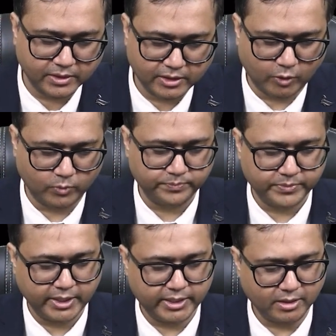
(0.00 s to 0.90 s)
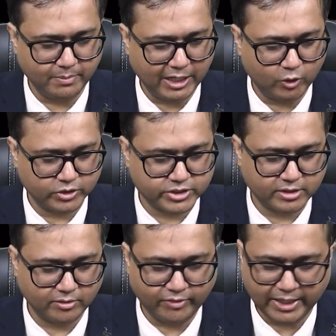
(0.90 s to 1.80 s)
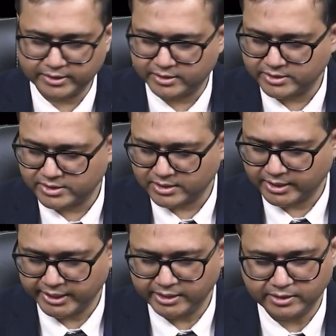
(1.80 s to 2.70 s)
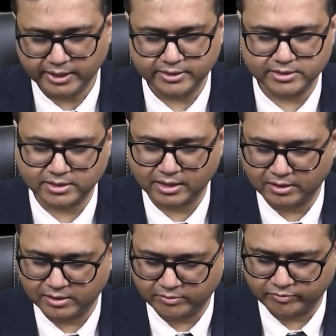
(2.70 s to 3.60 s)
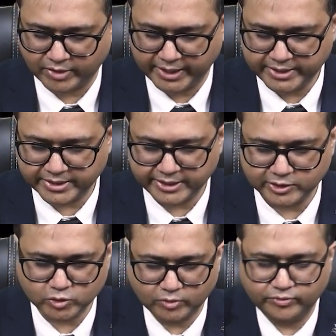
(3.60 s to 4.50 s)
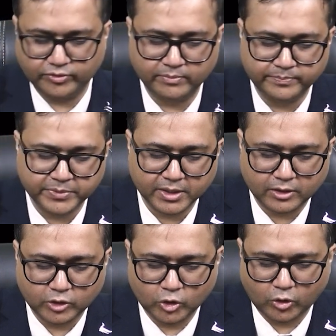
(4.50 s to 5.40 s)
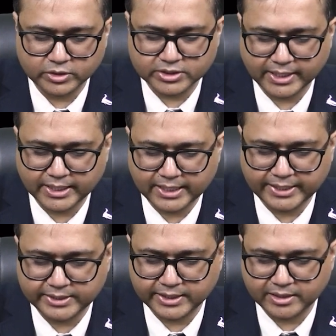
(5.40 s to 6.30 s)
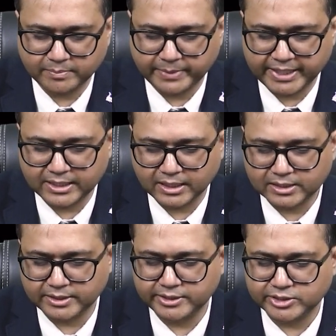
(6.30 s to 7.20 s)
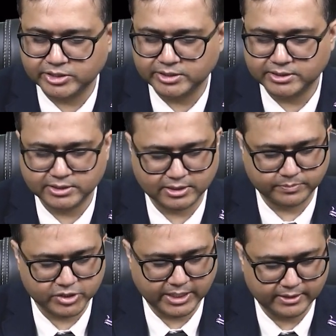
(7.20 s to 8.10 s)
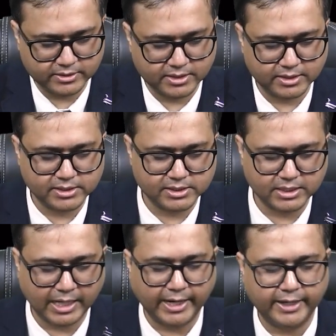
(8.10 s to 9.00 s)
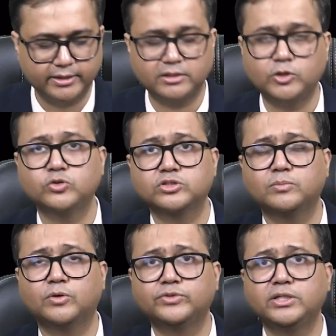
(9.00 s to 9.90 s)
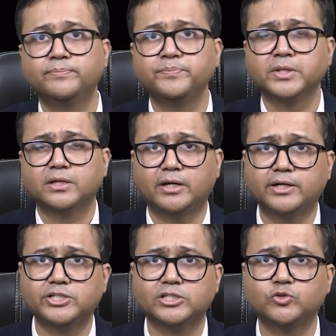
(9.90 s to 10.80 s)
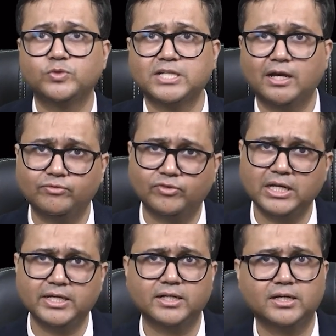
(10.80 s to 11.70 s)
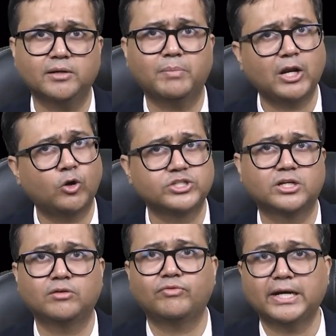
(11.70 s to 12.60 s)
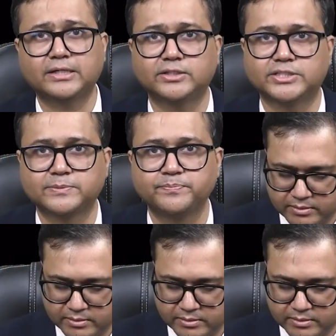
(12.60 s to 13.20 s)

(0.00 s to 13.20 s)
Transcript: Now, in the biological factors, again, there is a wide range of non-psychiatric medical conditions, substances, and you know some of the conditions which have clear-cut biological factors.